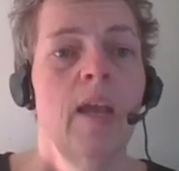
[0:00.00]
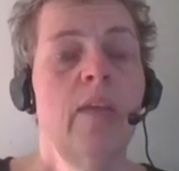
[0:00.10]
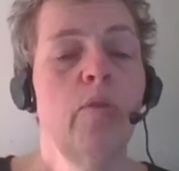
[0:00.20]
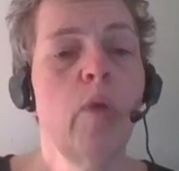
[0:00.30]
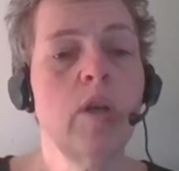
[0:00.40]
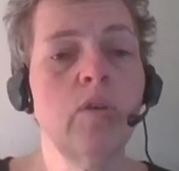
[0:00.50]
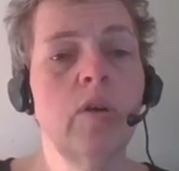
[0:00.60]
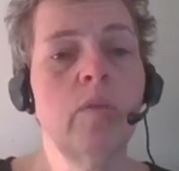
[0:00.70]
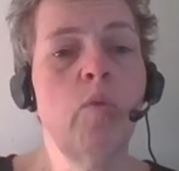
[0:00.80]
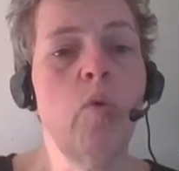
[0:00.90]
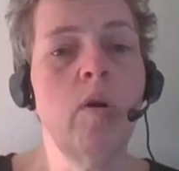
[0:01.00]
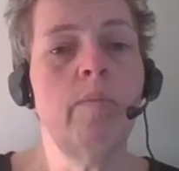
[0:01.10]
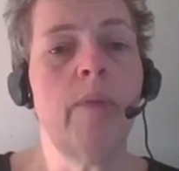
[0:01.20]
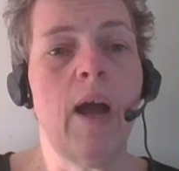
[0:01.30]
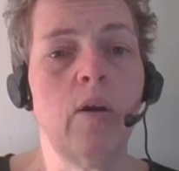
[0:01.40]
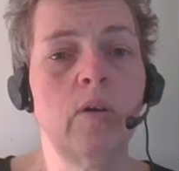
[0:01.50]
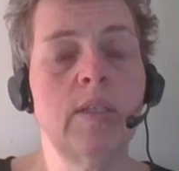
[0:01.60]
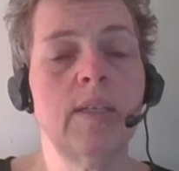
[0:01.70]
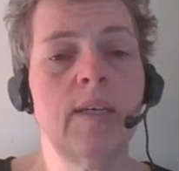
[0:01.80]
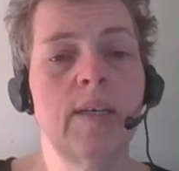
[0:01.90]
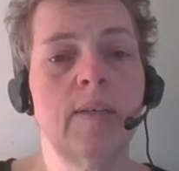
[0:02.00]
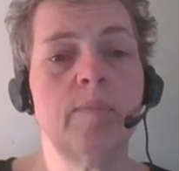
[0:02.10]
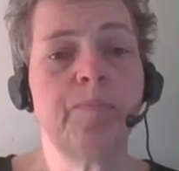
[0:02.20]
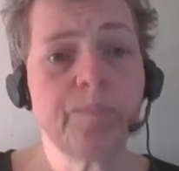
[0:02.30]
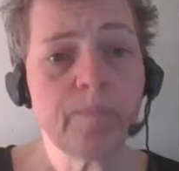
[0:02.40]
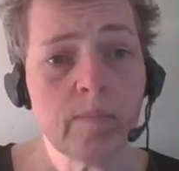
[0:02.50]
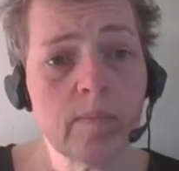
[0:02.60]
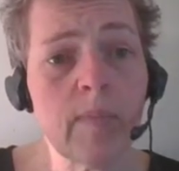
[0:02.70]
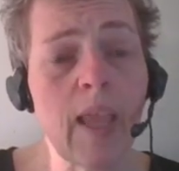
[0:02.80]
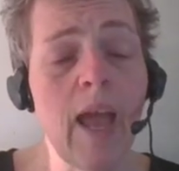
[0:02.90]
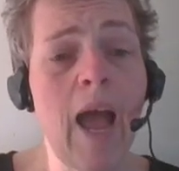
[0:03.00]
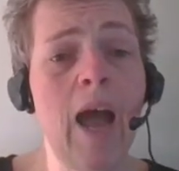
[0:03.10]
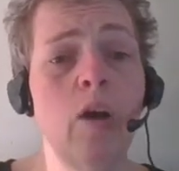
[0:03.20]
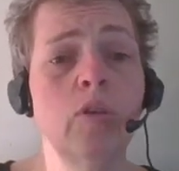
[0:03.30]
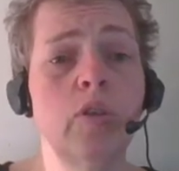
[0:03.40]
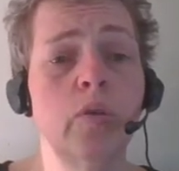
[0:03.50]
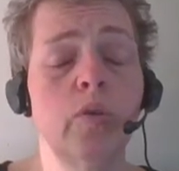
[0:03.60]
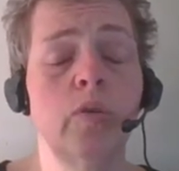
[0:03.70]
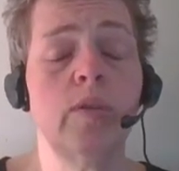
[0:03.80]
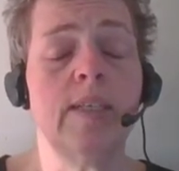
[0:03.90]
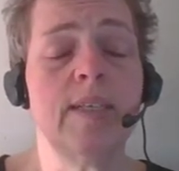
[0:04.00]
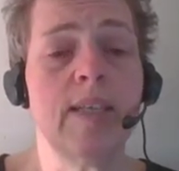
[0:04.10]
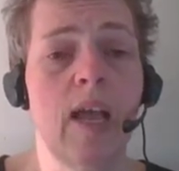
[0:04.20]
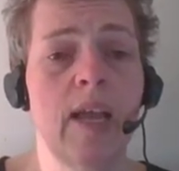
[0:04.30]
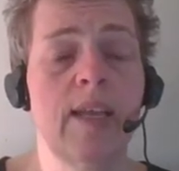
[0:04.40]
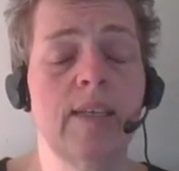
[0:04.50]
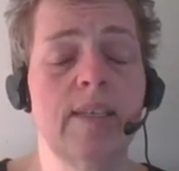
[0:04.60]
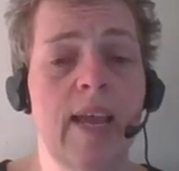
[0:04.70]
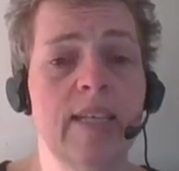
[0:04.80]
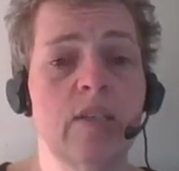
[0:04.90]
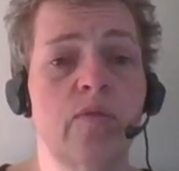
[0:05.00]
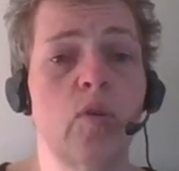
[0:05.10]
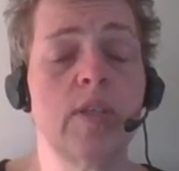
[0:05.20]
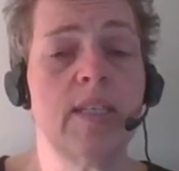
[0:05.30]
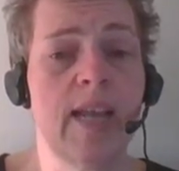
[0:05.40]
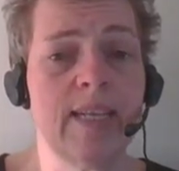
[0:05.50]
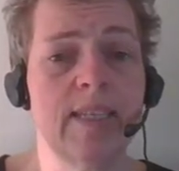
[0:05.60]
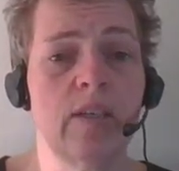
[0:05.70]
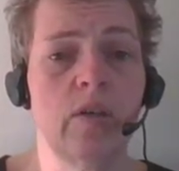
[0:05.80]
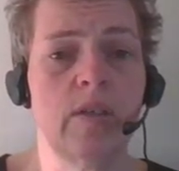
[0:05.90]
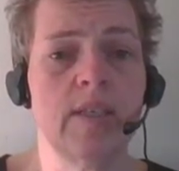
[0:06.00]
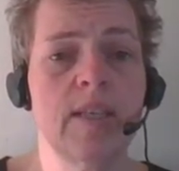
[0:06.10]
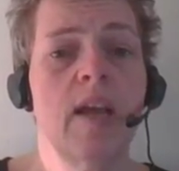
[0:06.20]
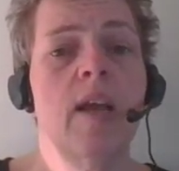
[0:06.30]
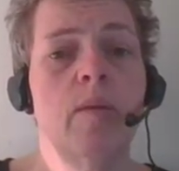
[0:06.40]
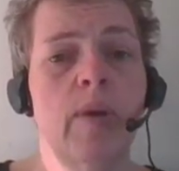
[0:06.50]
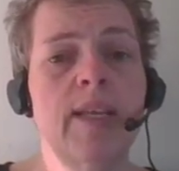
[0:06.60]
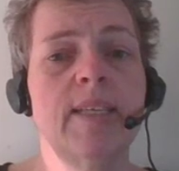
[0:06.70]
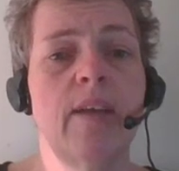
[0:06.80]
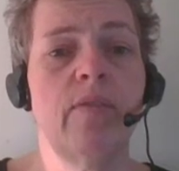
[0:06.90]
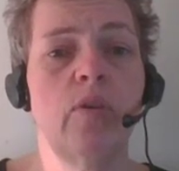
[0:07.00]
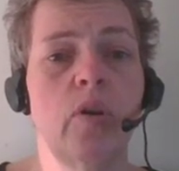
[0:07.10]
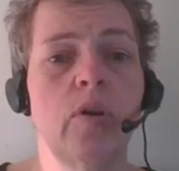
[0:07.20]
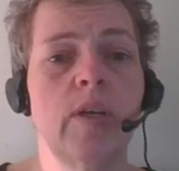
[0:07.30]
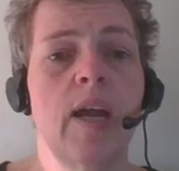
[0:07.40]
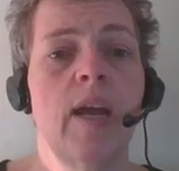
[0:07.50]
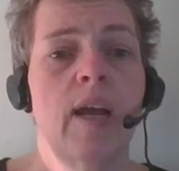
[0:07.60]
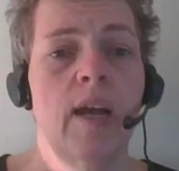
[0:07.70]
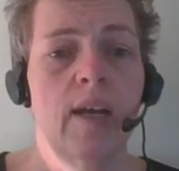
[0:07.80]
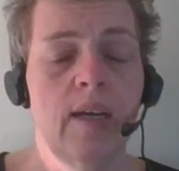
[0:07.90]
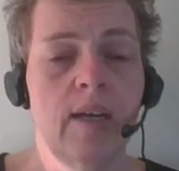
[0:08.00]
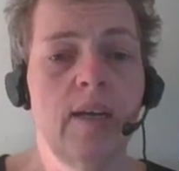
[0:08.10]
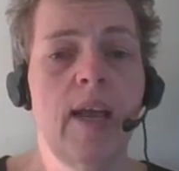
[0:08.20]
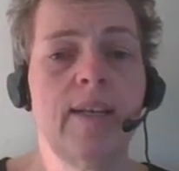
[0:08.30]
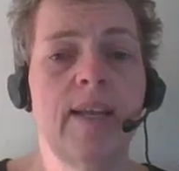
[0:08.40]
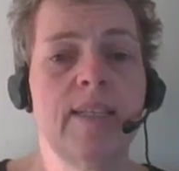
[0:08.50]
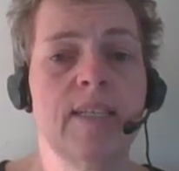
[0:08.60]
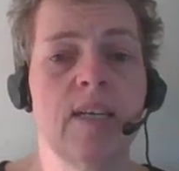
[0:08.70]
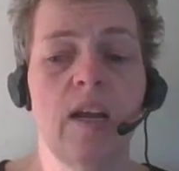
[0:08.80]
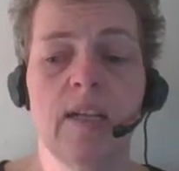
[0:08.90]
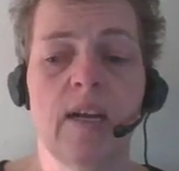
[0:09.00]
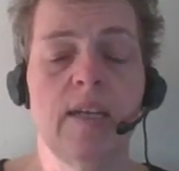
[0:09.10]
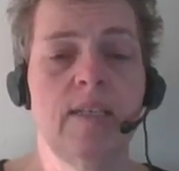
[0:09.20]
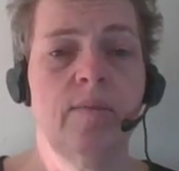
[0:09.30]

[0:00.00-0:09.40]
If we want to learn more about how to design text for dyslexic learners, please have a look at that style guide.